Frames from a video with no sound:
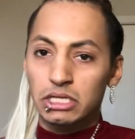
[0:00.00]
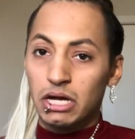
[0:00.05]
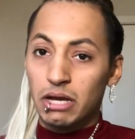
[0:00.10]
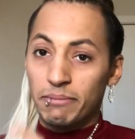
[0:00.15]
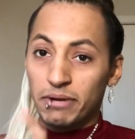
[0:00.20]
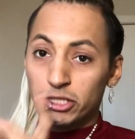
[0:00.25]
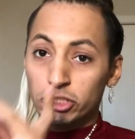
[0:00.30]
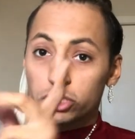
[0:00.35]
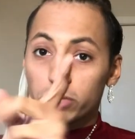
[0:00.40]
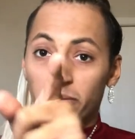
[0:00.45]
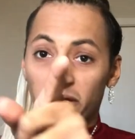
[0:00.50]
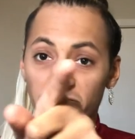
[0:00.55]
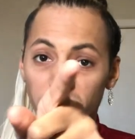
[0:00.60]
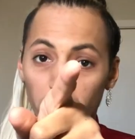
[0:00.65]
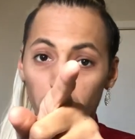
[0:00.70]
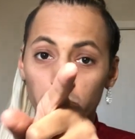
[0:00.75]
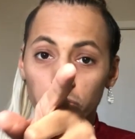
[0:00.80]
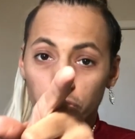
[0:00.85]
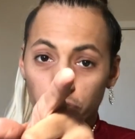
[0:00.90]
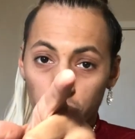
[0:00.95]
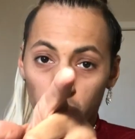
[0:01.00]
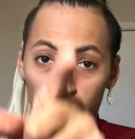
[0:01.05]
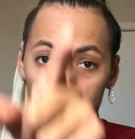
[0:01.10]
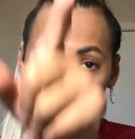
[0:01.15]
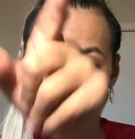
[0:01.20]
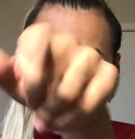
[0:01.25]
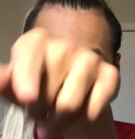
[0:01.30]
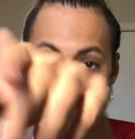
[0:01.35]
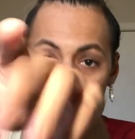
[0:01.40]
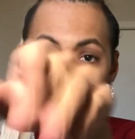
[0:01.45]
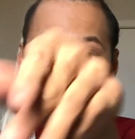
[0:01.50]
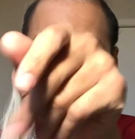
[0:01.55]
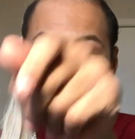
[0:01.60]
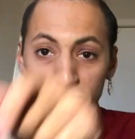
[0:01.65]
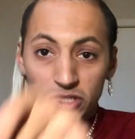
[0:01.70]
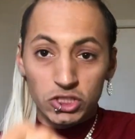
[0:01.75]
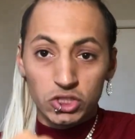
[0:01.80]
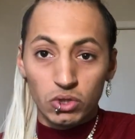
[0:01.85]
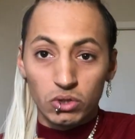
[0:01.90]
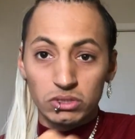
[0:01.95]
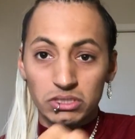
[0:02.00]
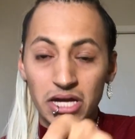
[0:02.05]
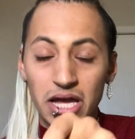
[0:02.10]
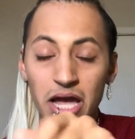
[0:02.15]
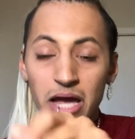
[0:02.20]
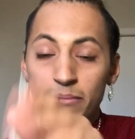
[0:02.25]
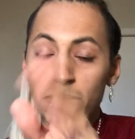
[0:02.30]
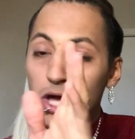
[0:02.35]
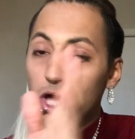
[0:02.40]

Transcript: I made sure my phone was charged to last me this whole time.